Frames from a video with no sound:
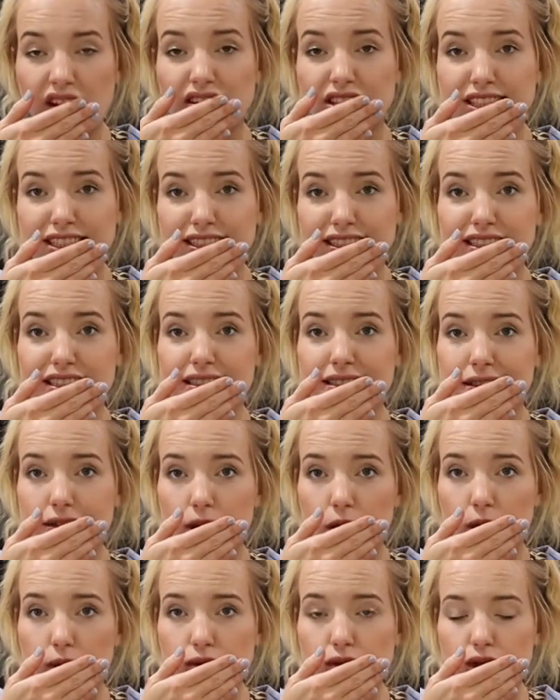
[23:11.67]
This is
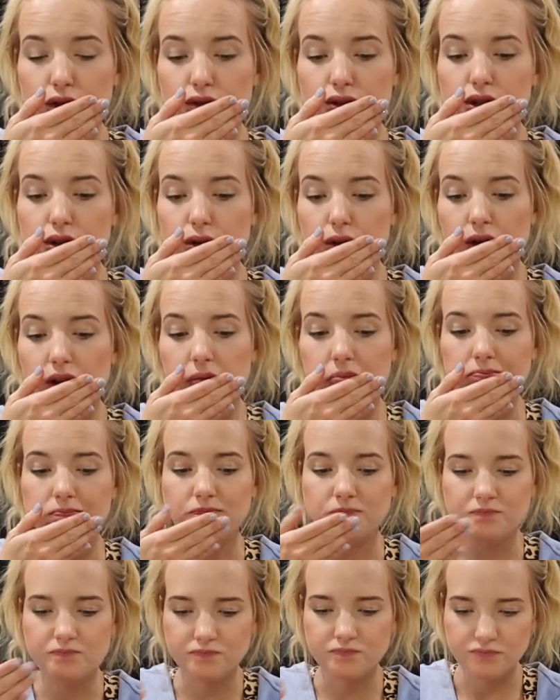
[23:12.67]
so good.
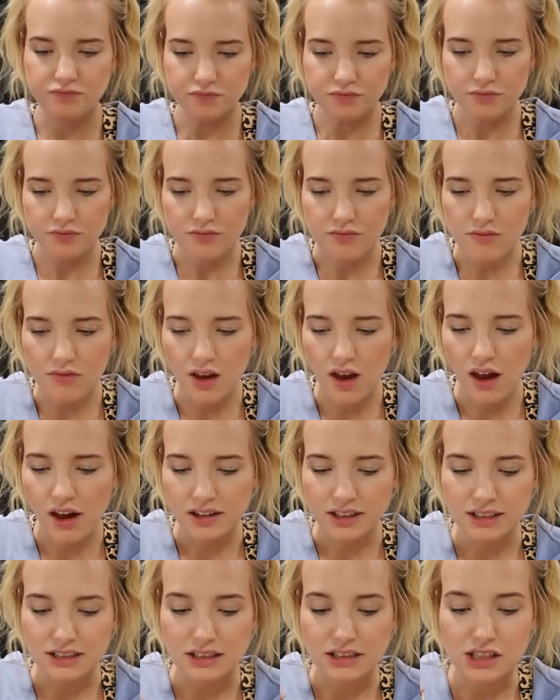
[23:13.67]

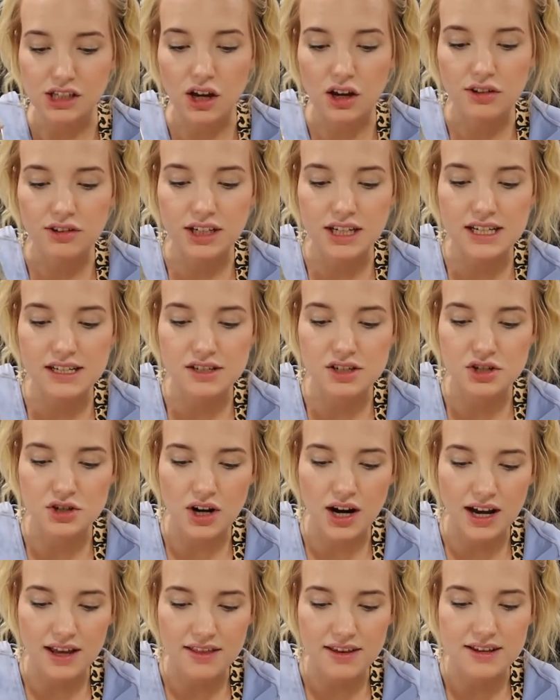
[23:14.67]
Y'all need to
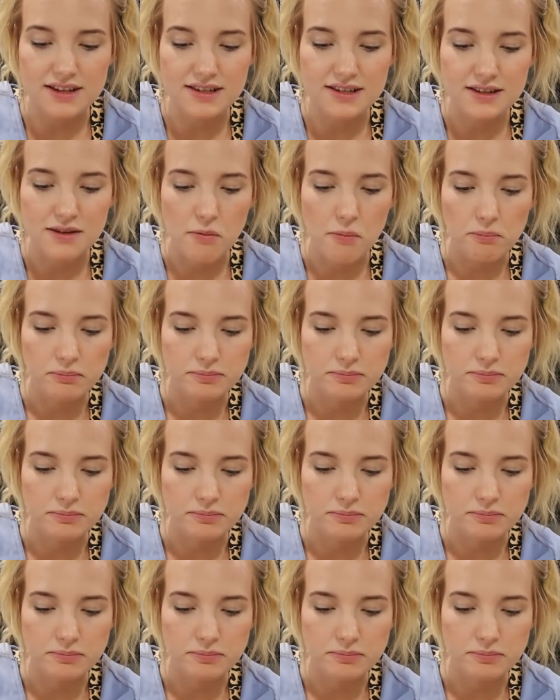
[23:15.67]
try this.